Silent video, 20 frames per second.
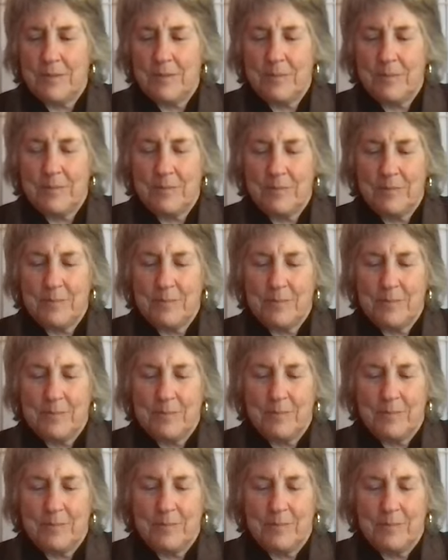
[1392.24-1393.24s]

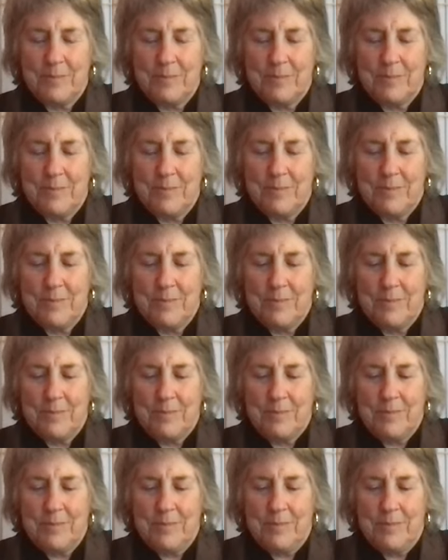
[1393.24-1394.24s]

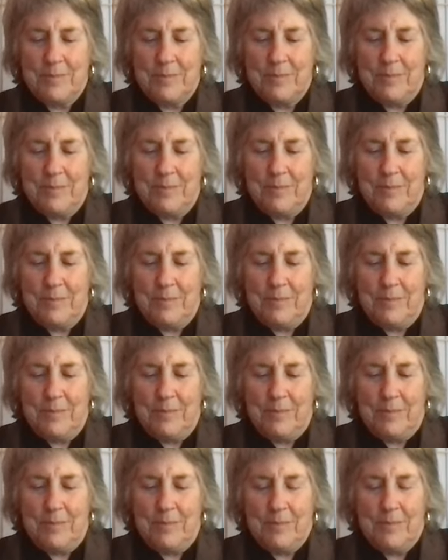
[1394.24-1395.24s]

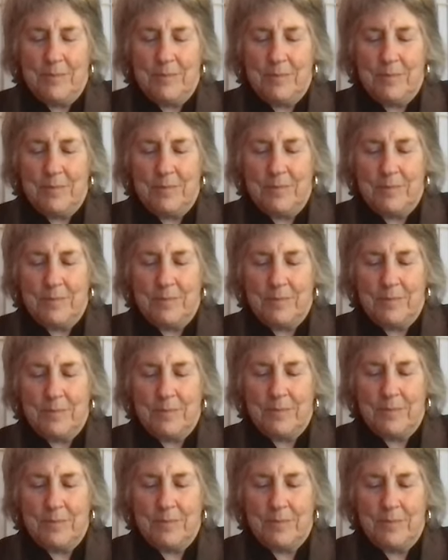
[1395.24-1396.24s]

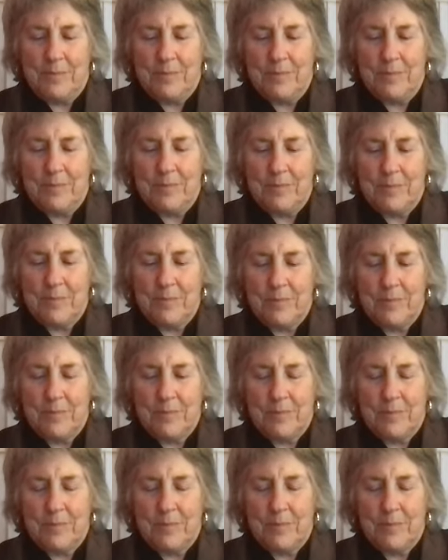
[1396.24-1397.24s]

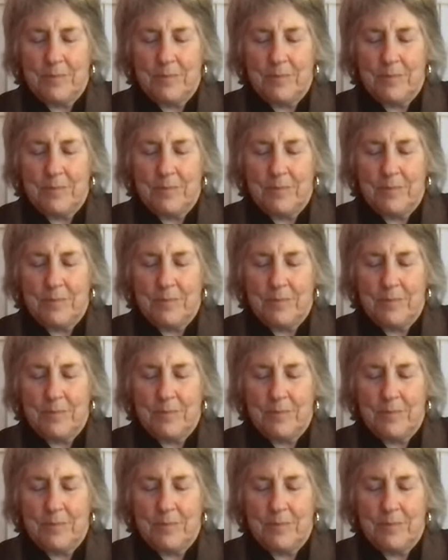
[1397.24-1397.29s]
(no one is talking)